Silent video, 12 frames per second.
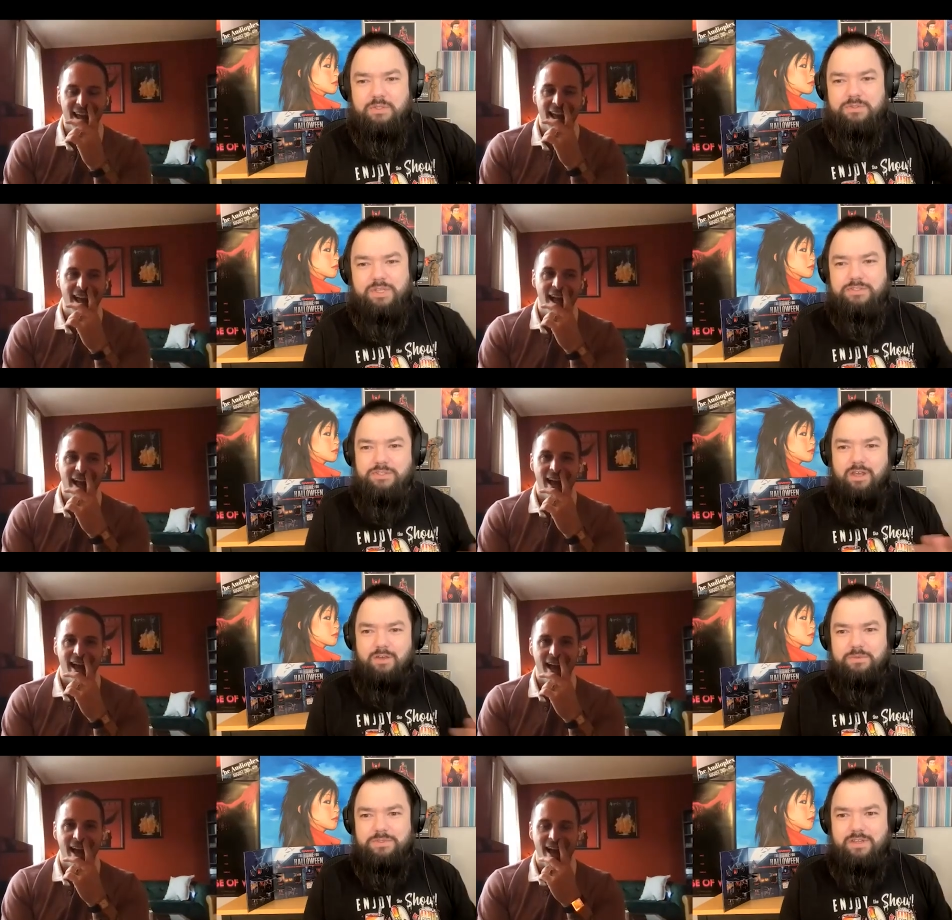Speaker 1: soon as i
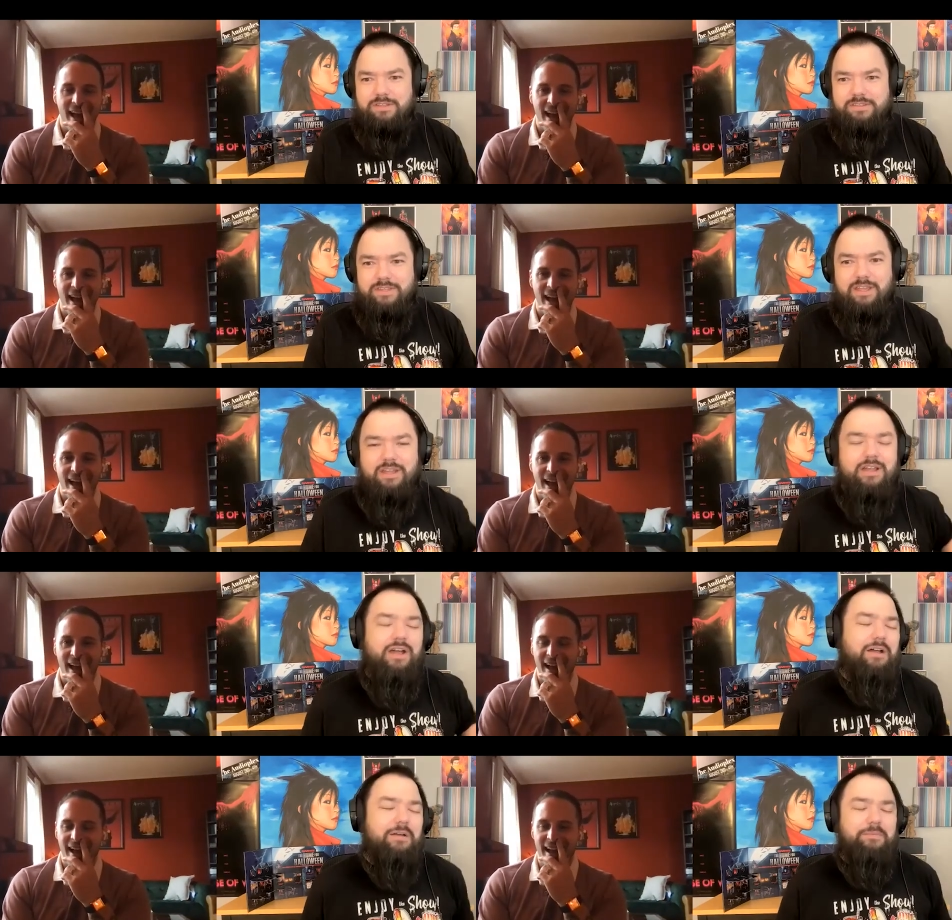saw it was on the
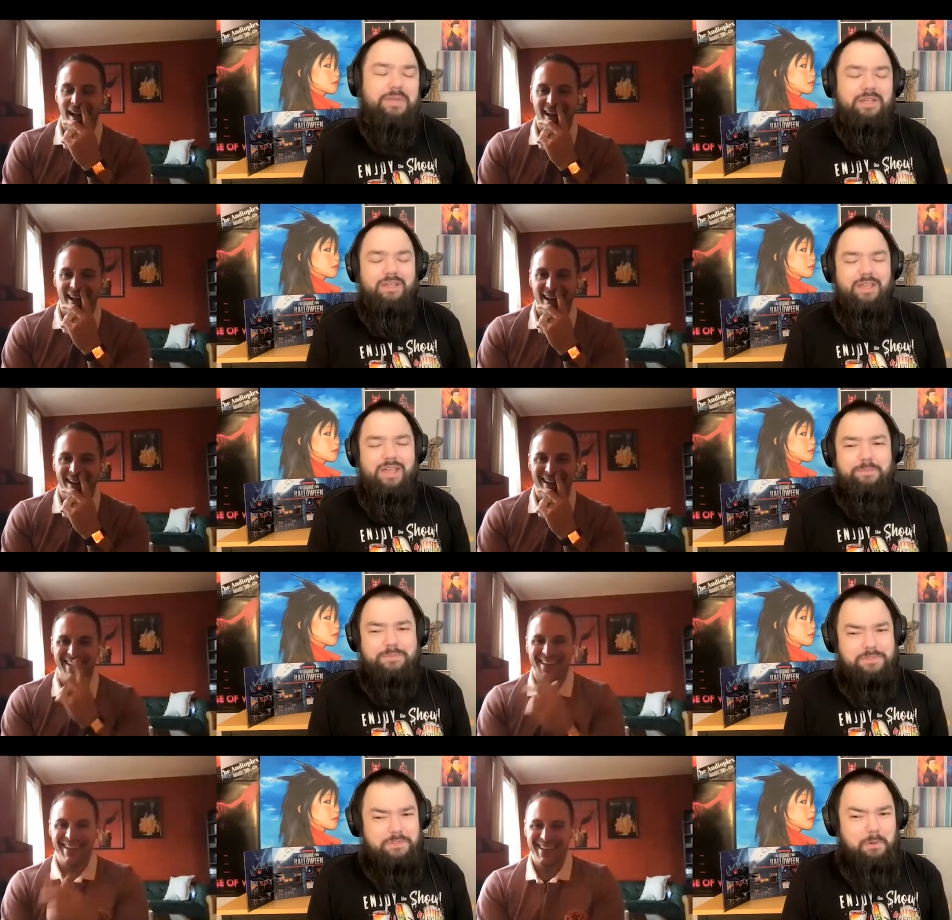um,
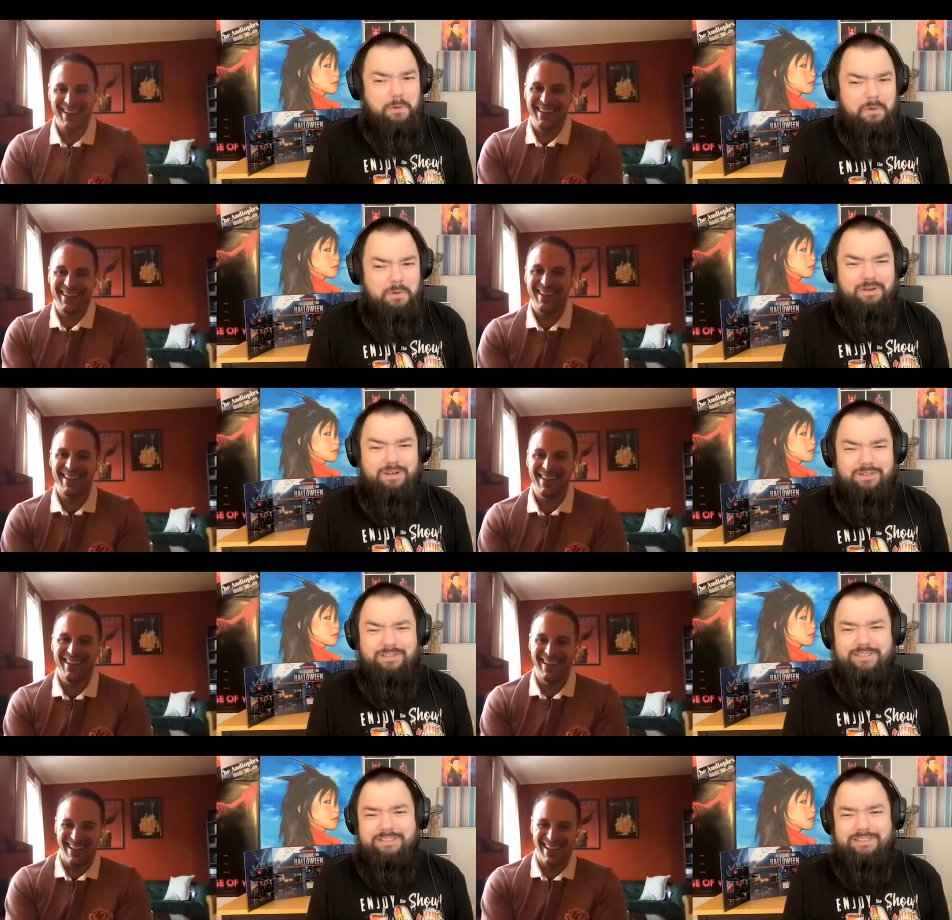apple store